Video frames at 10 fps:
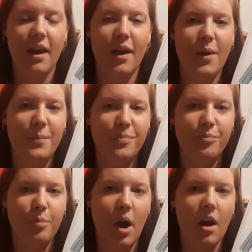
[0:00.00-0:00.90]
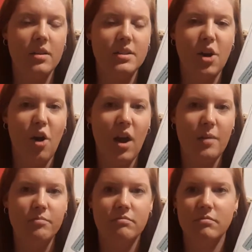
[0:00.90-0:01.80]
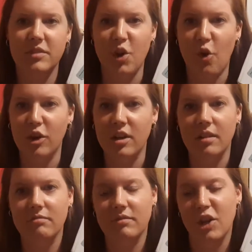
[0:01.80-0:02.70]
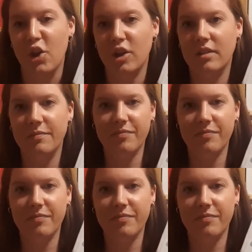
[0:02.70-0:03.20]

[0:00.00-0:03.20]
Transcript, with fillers: um, but I'm not going to look